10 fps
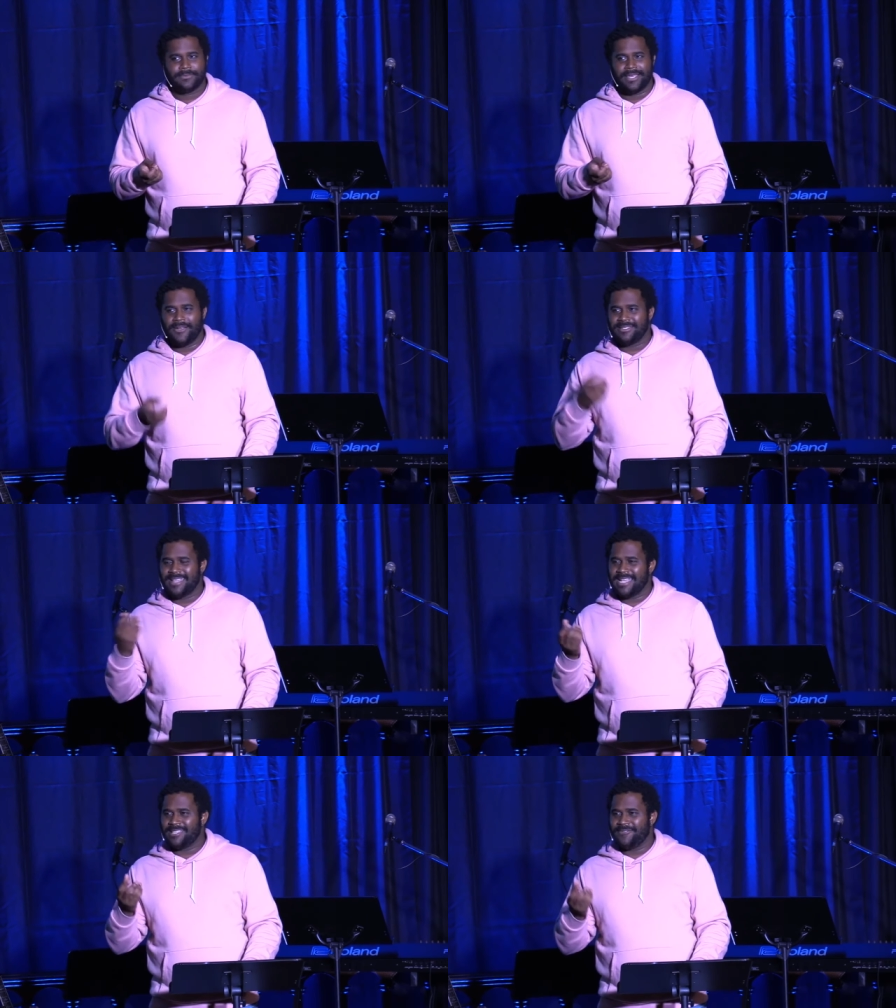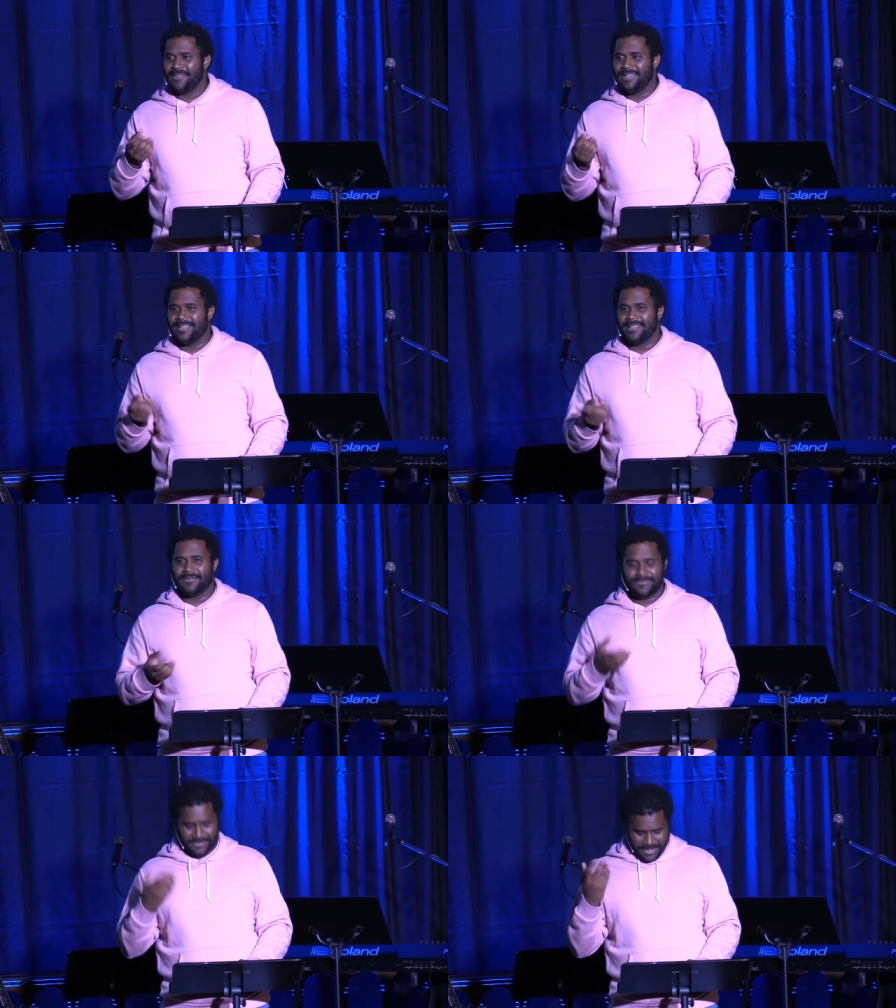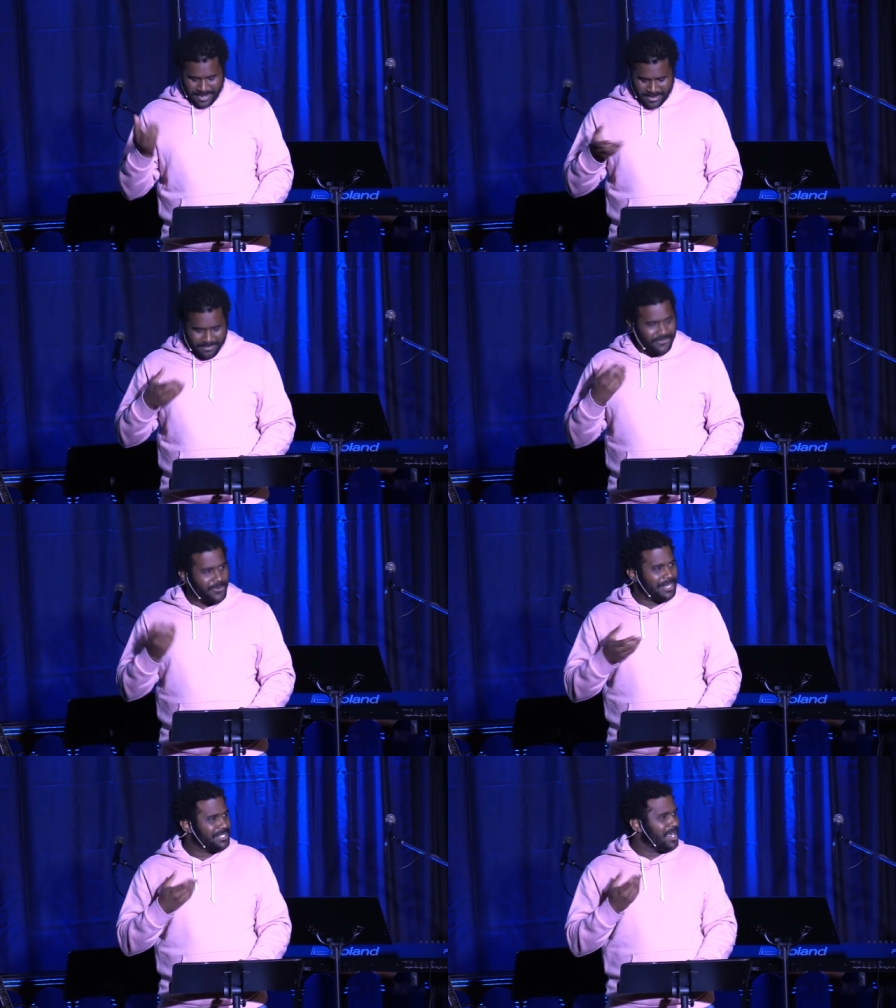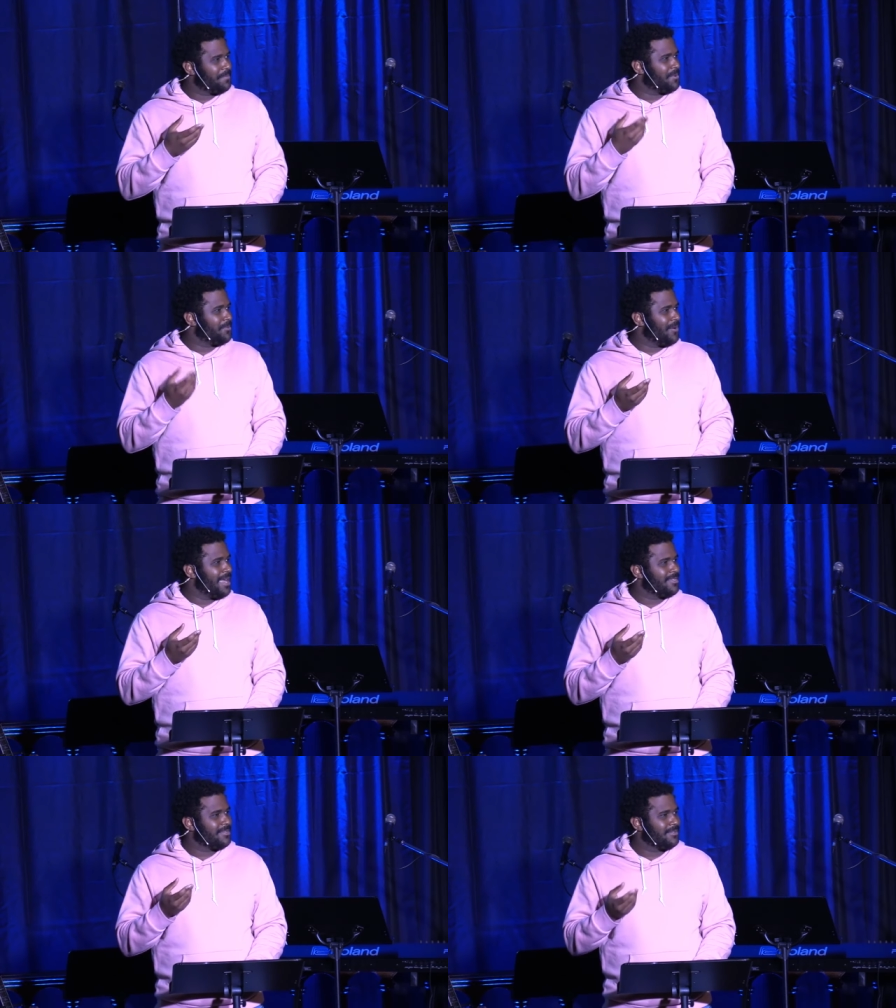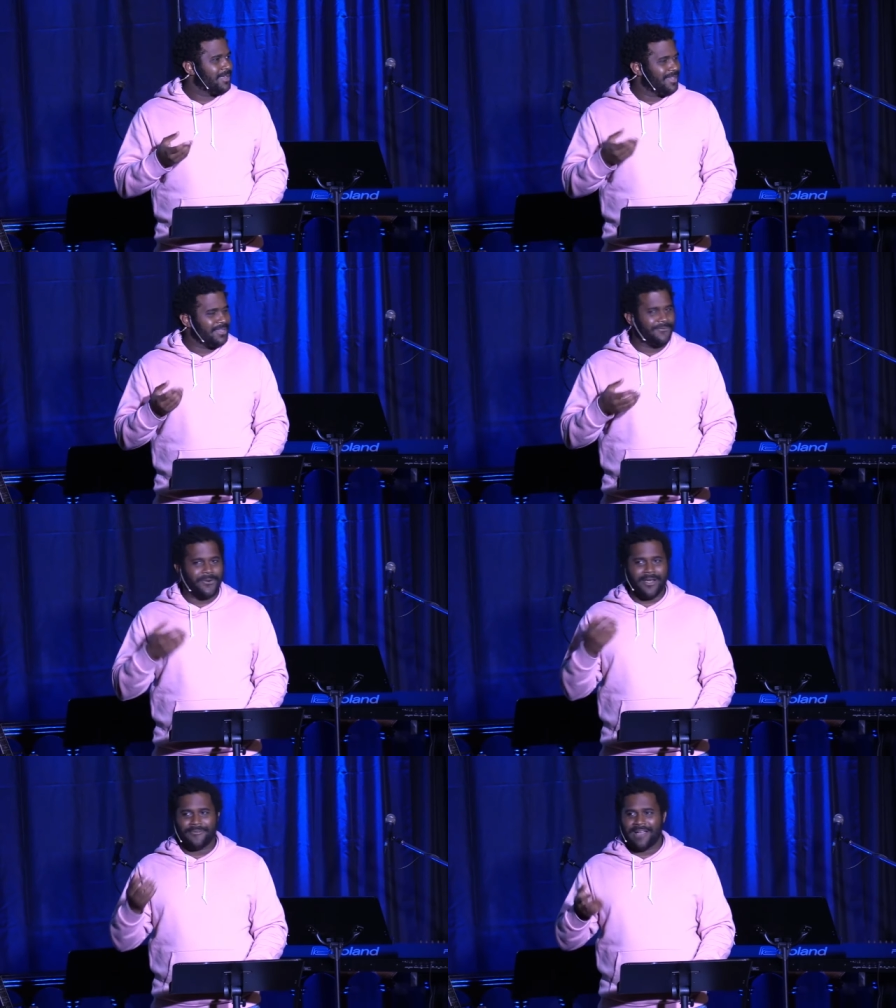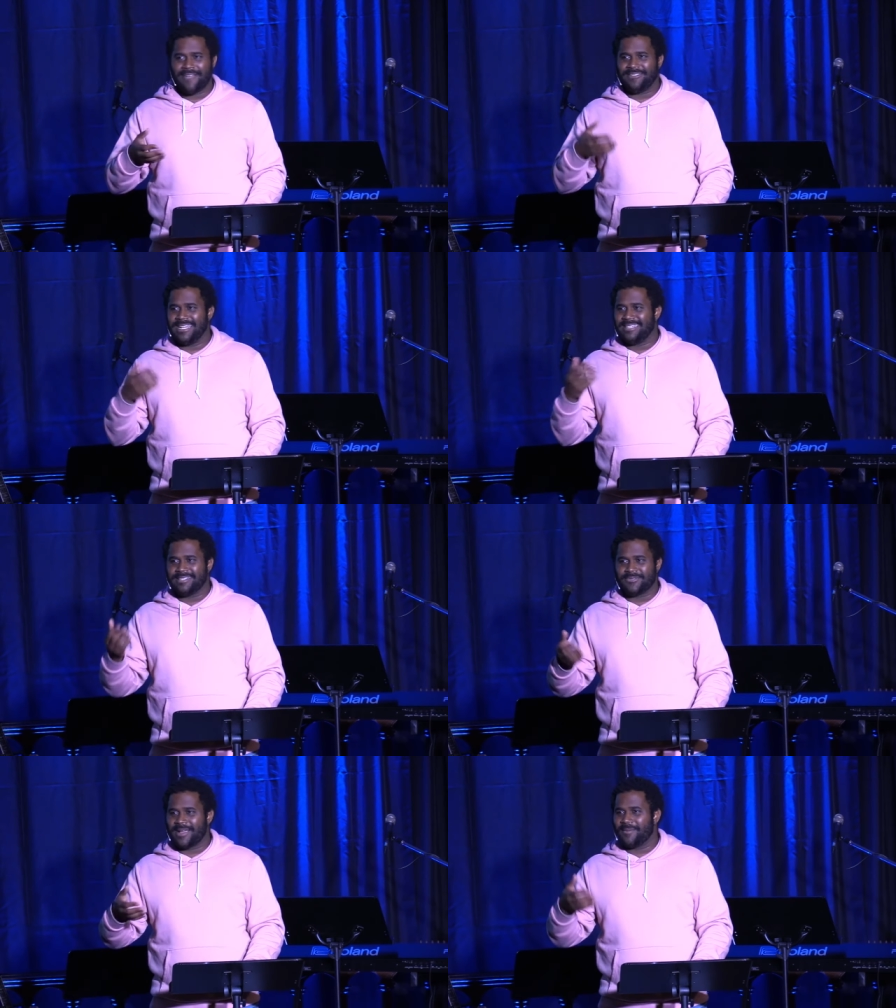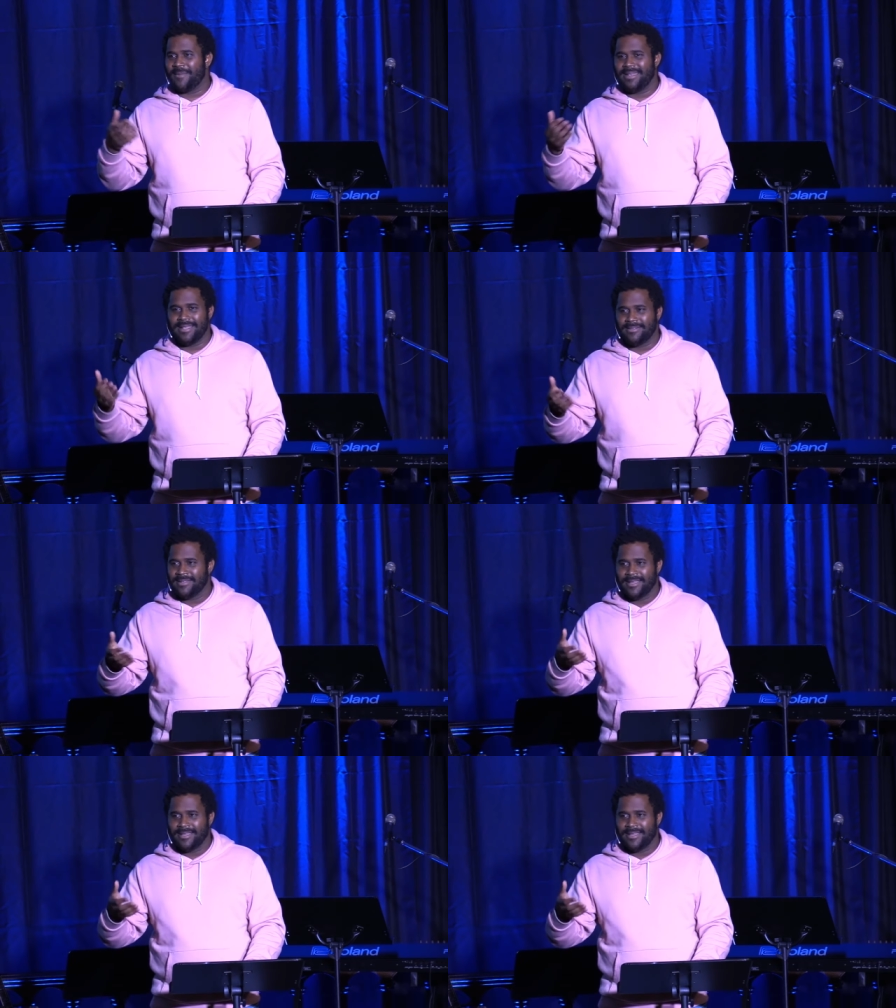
You know, it's nice if you need to freshen up your breath. I think four out of five dentists recommend it.